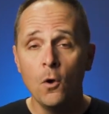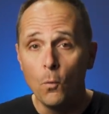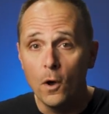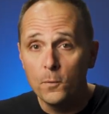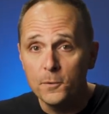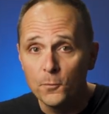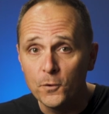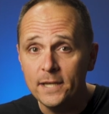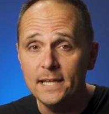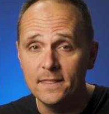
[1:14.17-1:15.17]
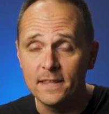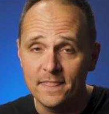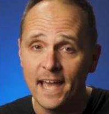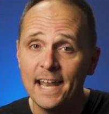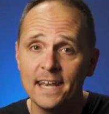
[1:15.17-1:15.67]
Well, we read
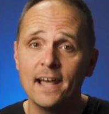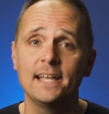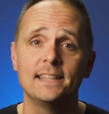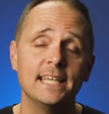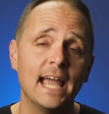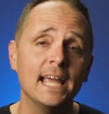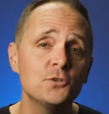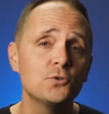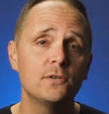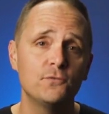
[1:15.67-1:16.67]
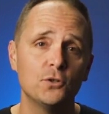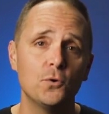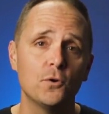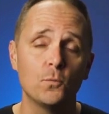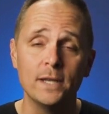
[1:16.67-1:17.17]
that that night the angel of the
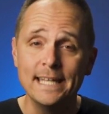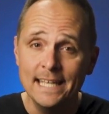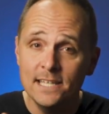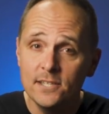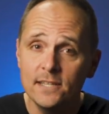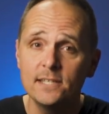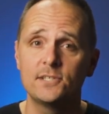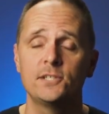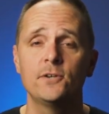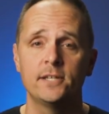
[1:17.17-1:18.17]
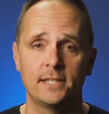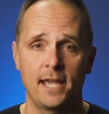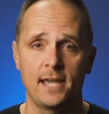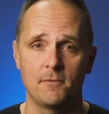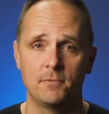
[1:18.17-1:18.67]
Lord went into the Assyrian
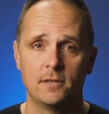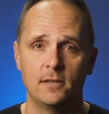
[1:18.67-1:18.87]
camp,